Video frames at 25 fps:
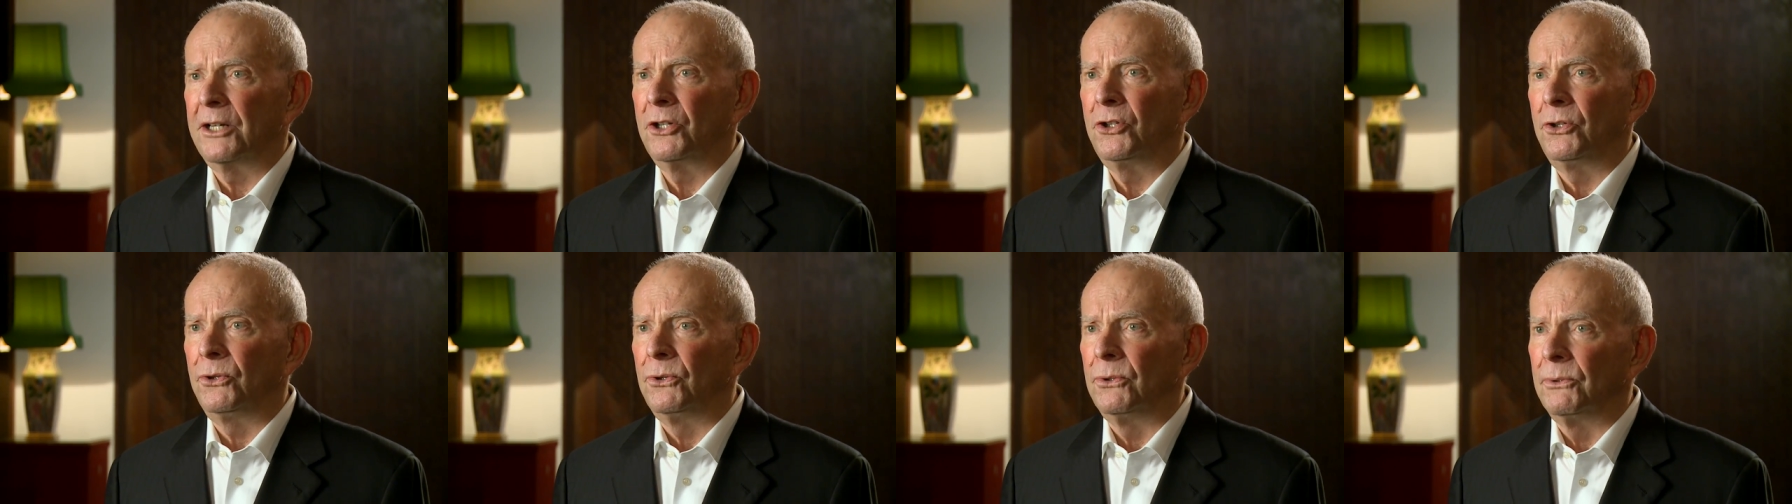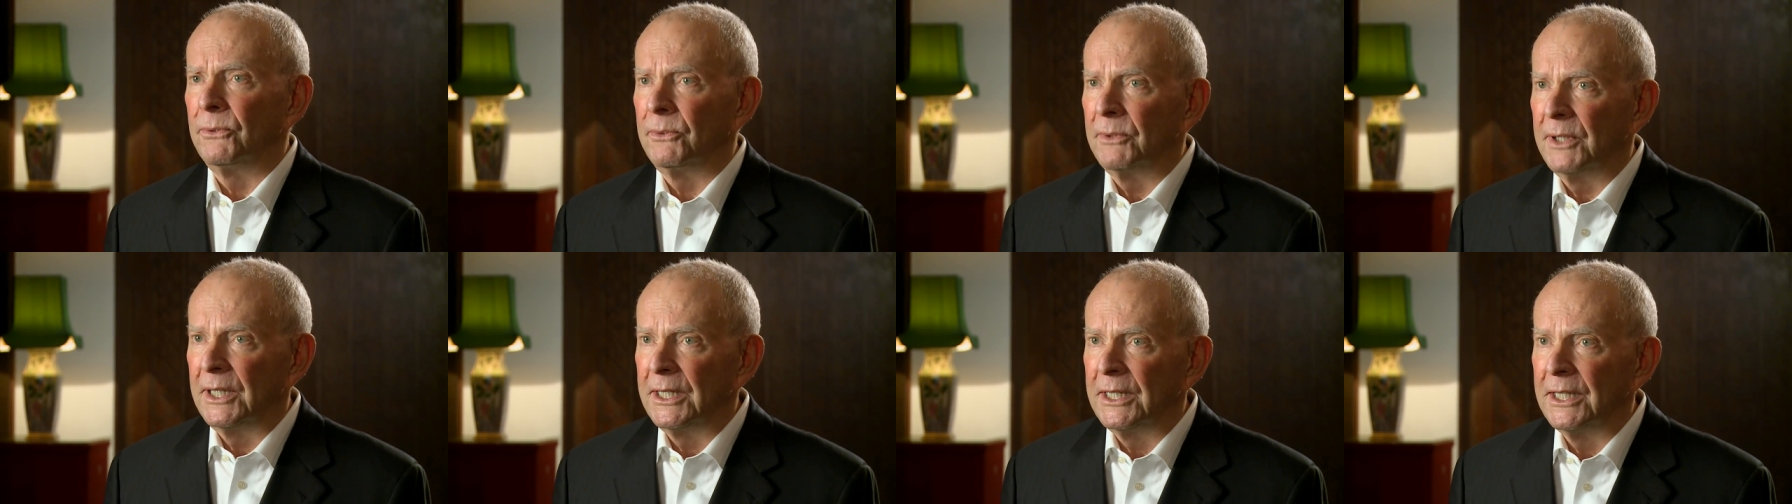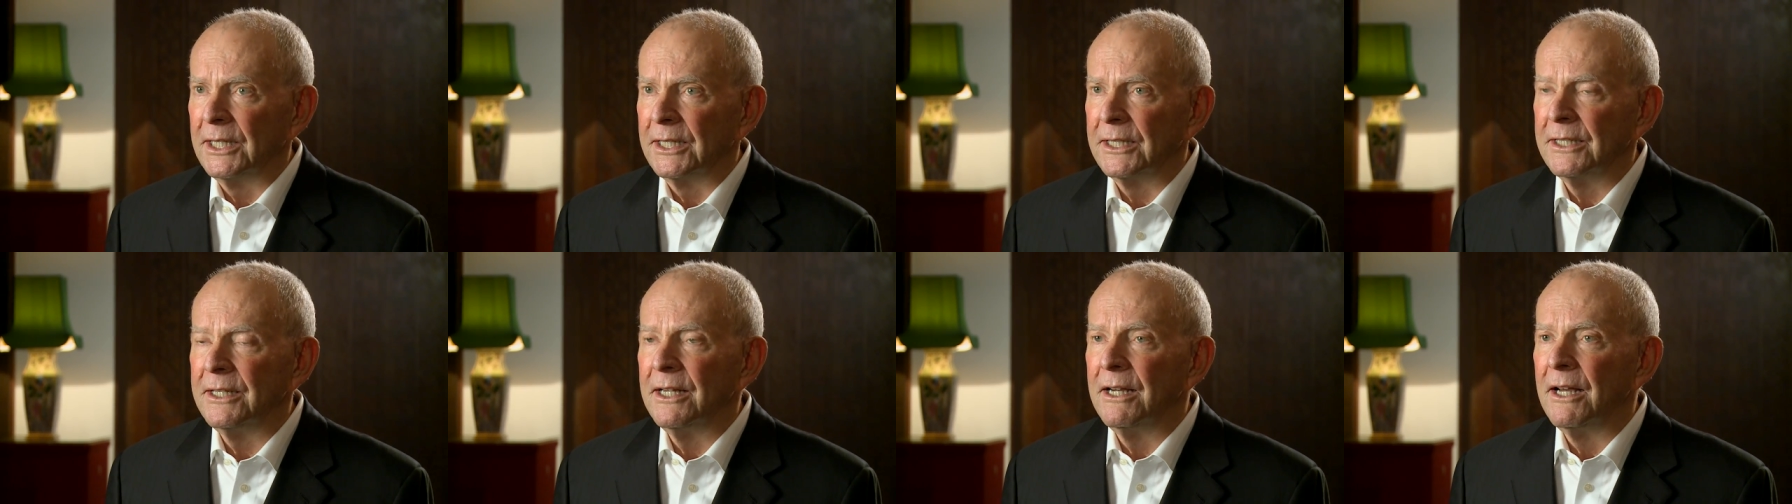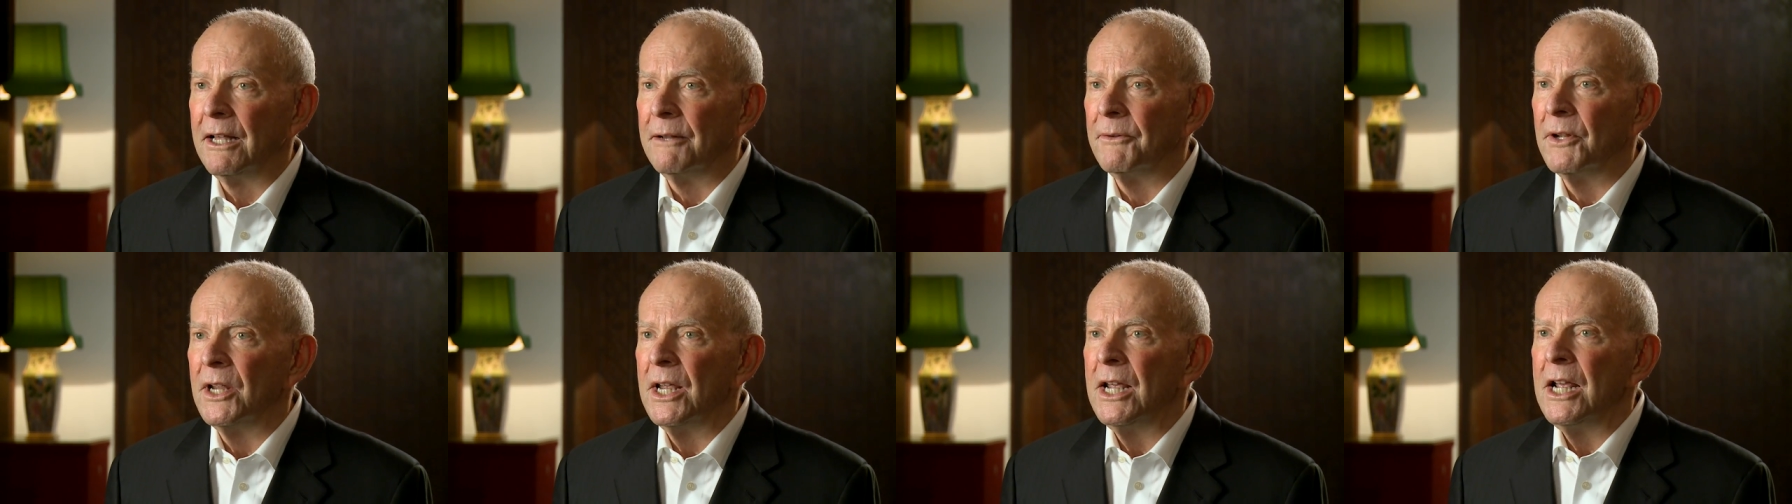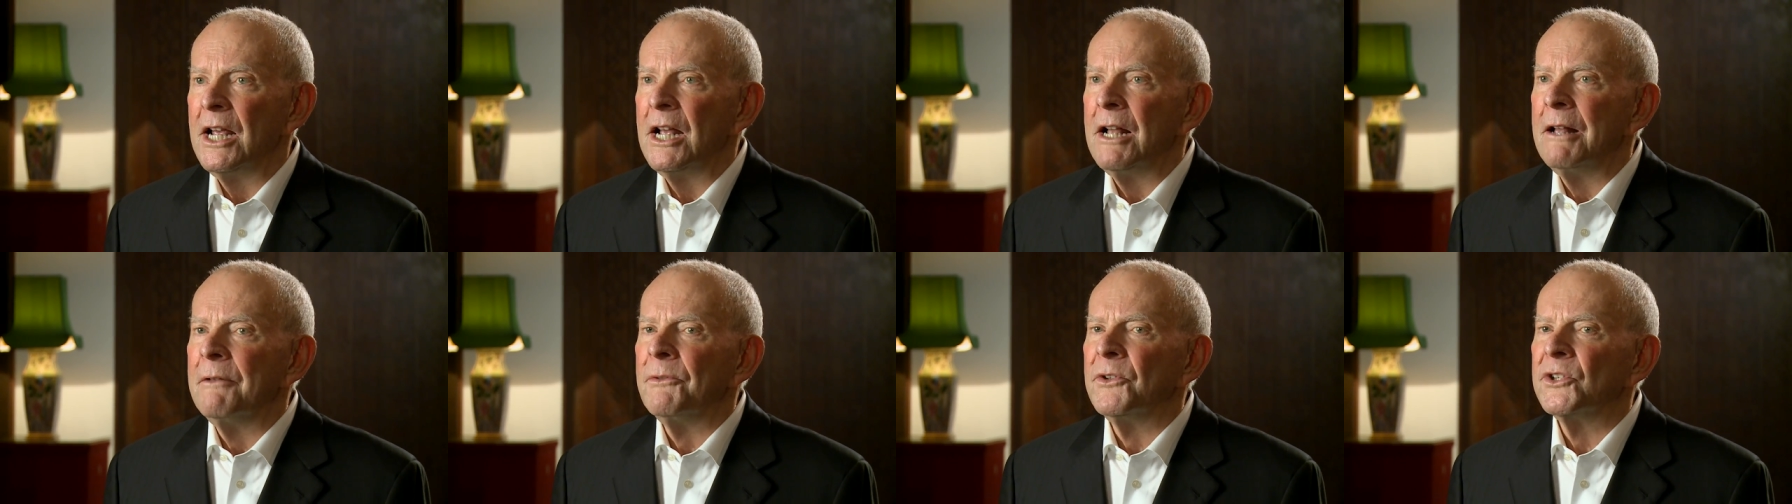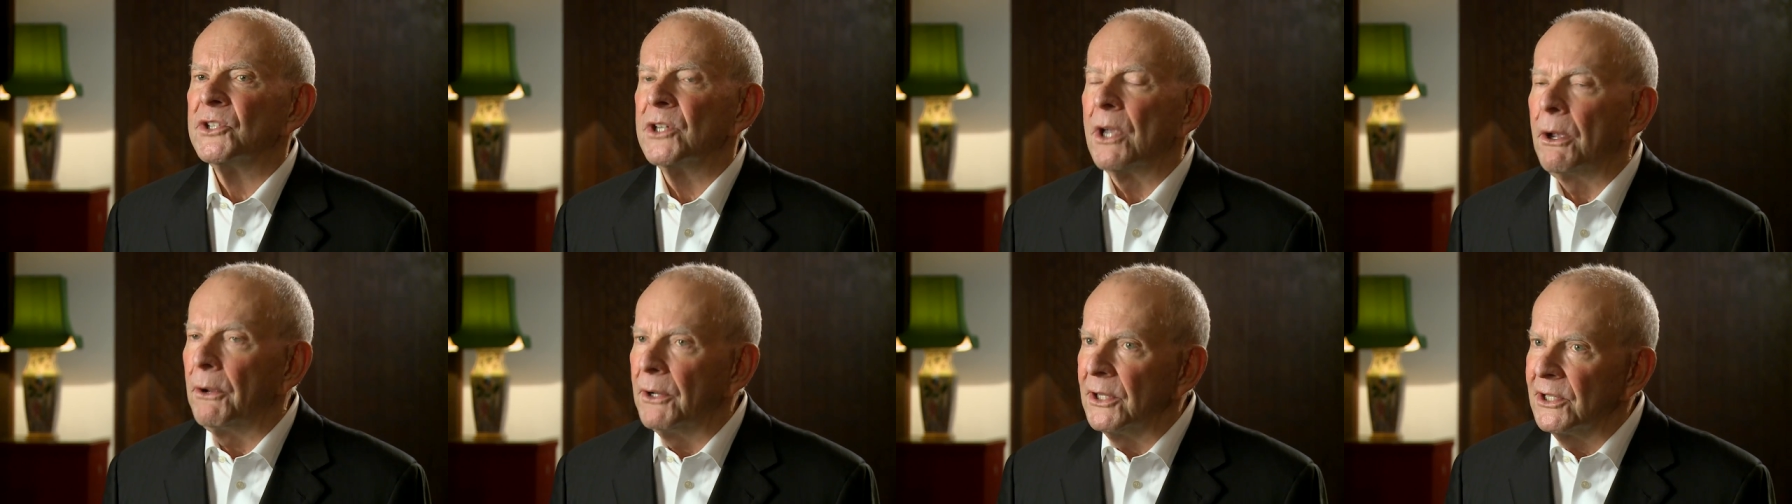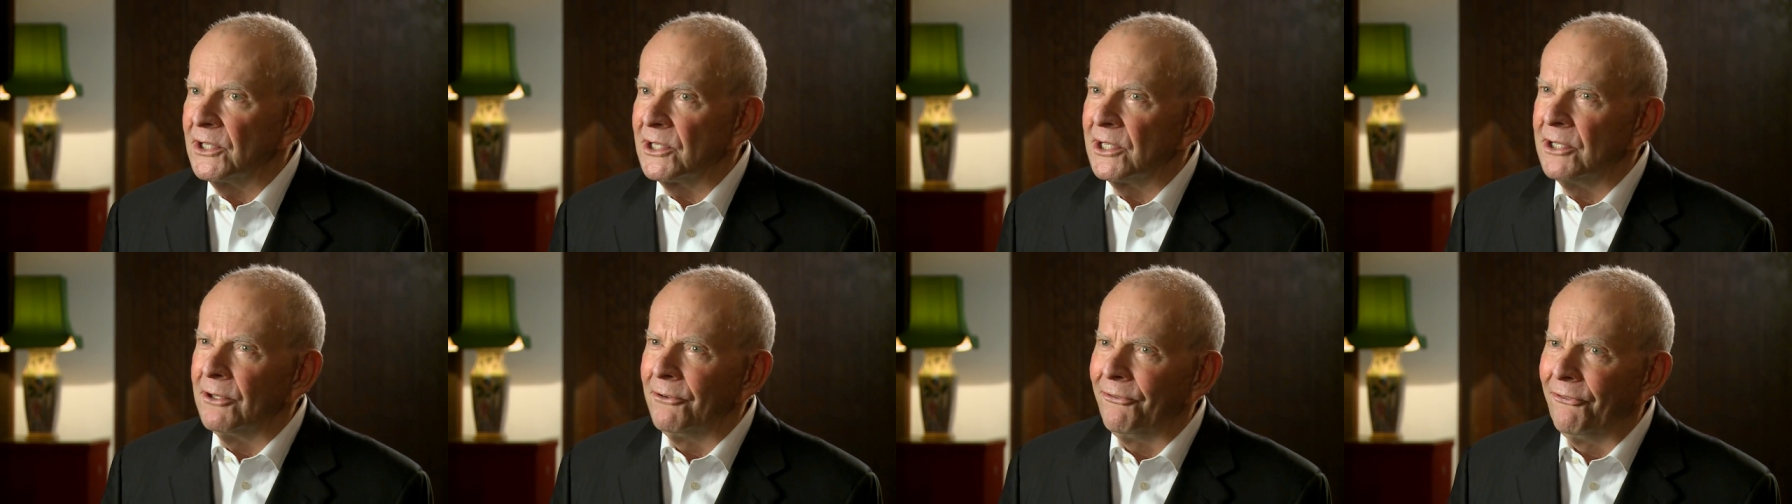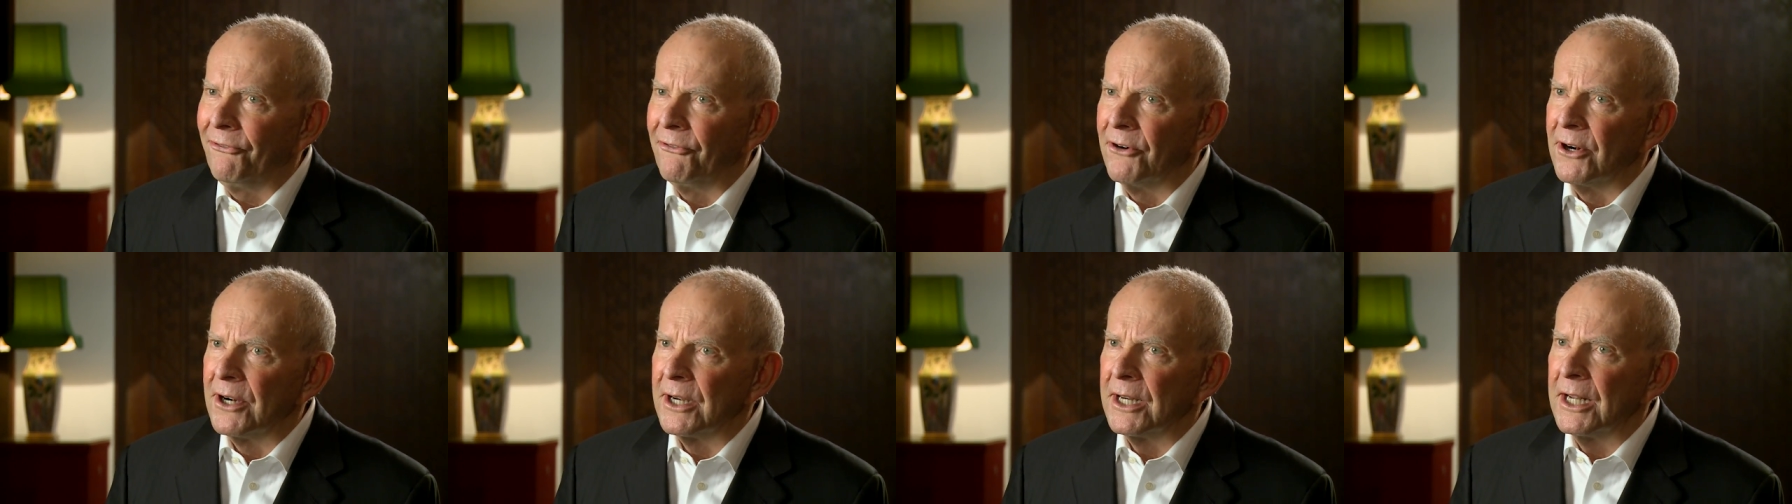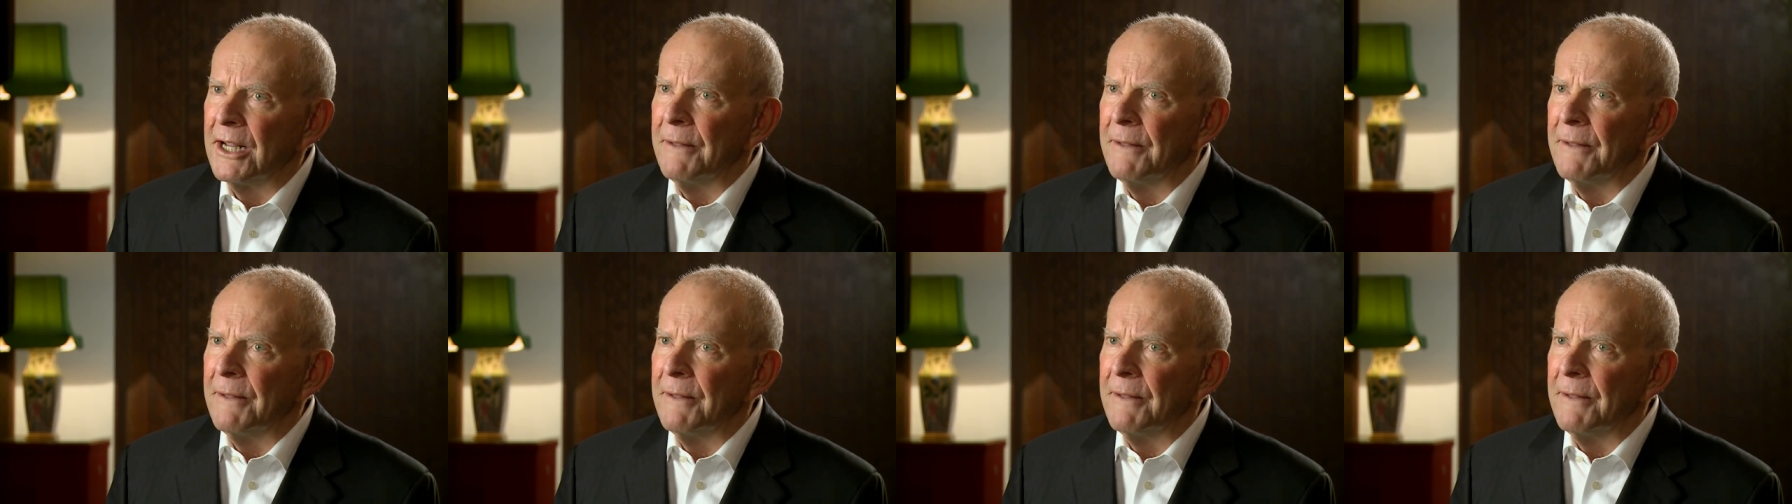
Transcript: to get it down. So it's different.